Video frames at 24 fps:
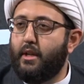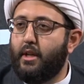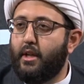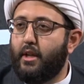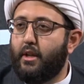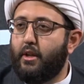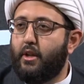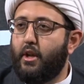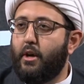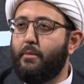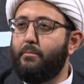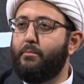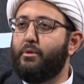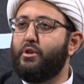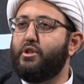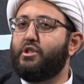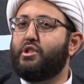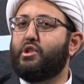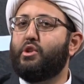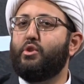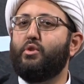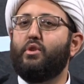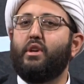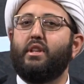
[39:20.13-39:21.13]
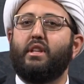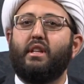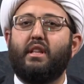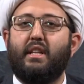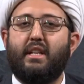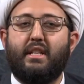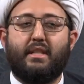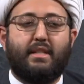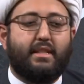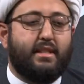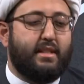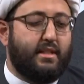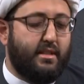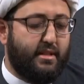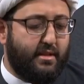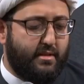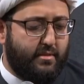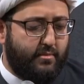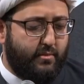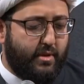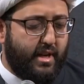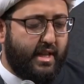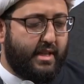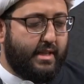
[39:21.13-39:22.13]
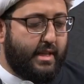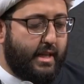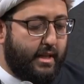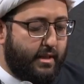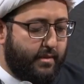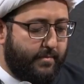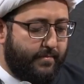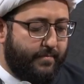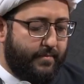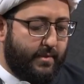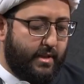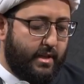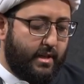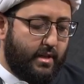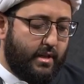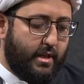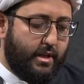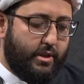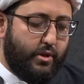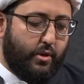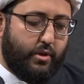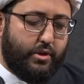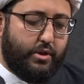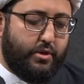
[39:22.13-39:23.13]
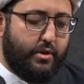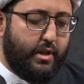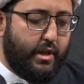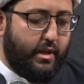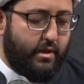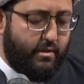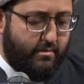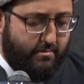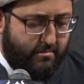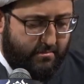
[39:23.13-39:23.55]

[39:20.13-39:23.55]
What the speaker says: Number 2 on the list, what is it? Adultery?